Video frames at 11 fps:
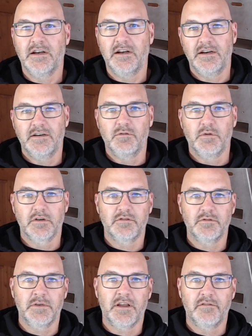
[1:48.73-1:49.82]
works
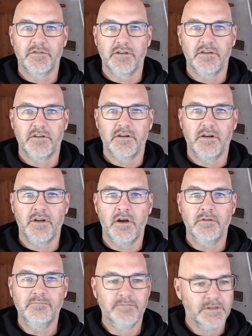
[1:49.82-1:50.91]
from the comfort of their own home.